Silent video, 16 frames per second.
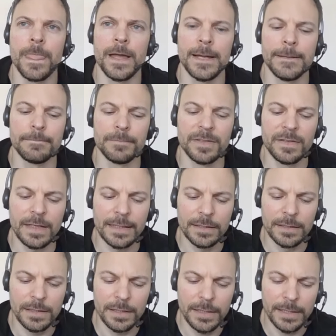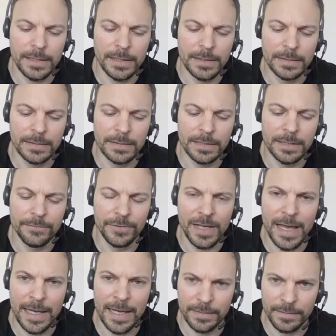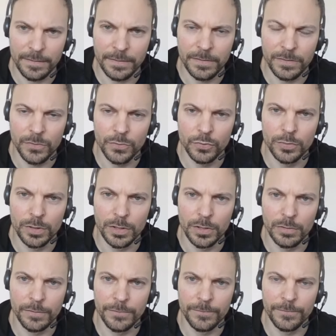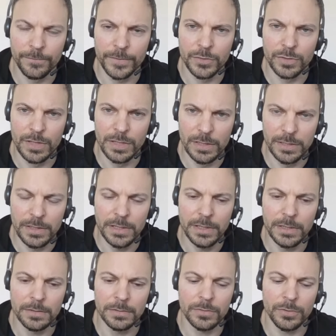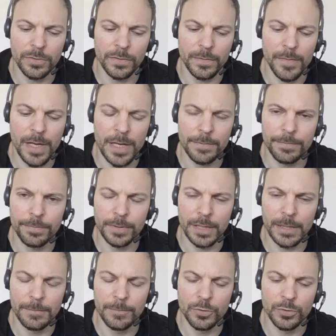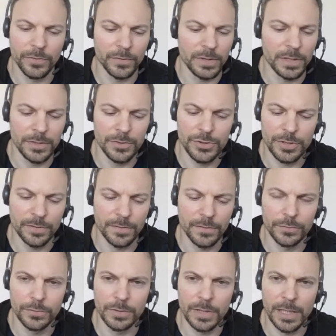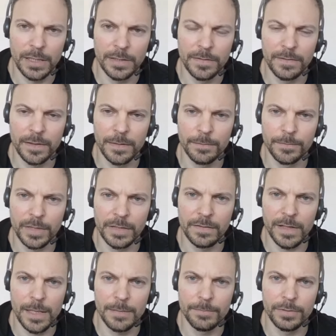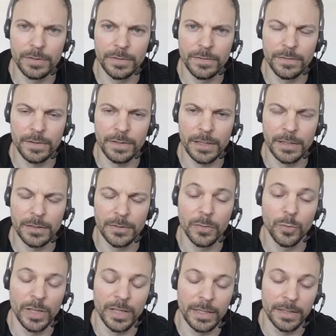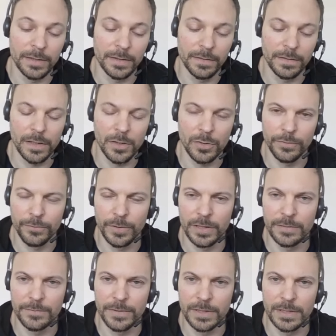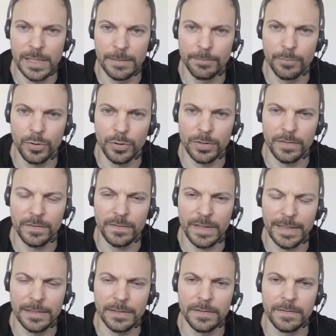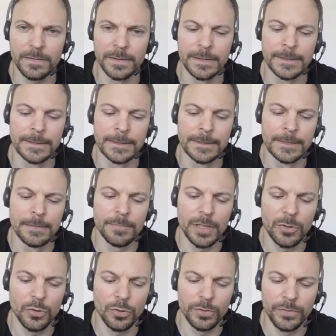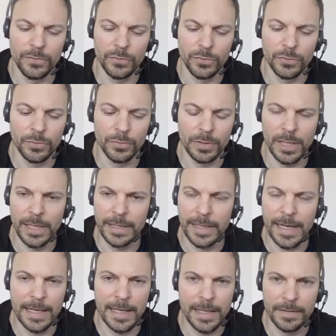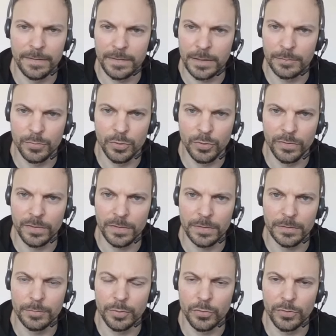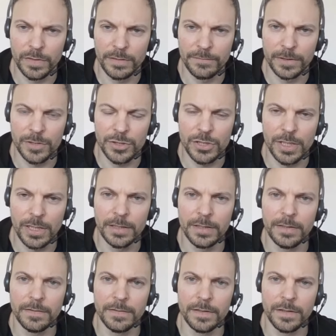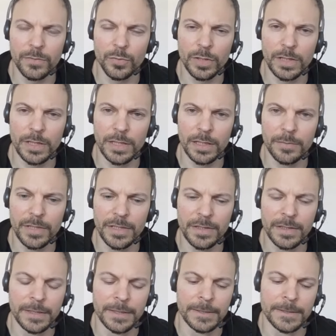Um, secondly, it gives access to a lot of utility on the map. Um, also here, just to highlight some examples, uh, on the one hand, discount for N F T land plot sales, but also like enhancing post posting functionalities, that is one element.